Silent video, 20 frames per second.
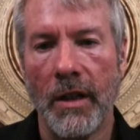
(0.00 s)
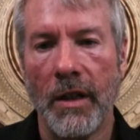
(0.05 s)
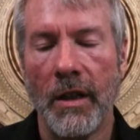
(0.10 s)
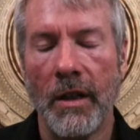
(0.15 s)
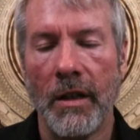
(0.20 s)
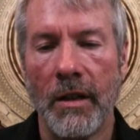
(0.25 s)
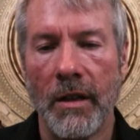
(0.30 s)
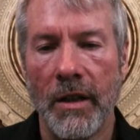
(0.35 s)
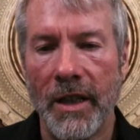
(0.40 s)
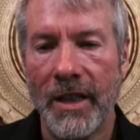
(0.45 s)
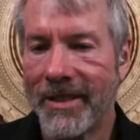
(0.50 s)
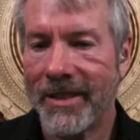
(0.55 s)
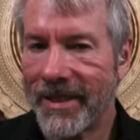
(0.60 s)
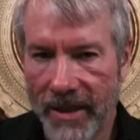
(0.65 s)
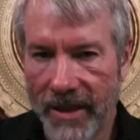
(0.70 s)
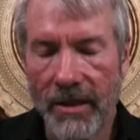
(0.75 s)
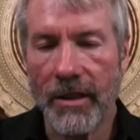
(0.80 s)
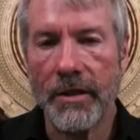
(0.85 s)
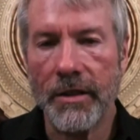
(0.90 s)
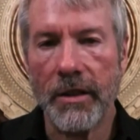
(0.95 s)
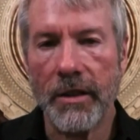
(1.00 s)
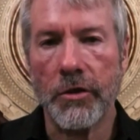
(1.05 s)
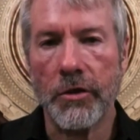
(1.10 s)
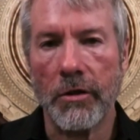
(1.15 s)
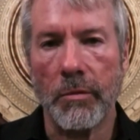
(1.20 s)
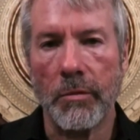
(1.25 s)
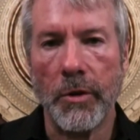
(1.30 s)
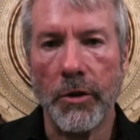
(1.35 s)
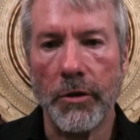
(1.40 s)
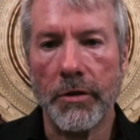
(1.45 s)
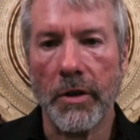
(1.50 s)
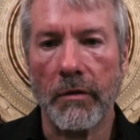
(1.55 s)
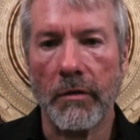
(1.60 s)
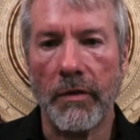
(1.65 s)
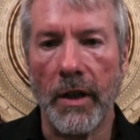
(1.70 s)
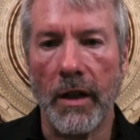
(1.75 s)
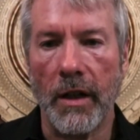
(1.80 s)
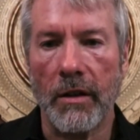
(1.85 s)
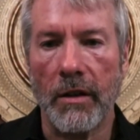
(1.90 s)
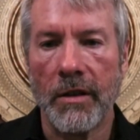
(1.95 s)
It's still a digital music
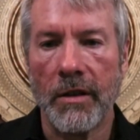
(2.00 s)
file,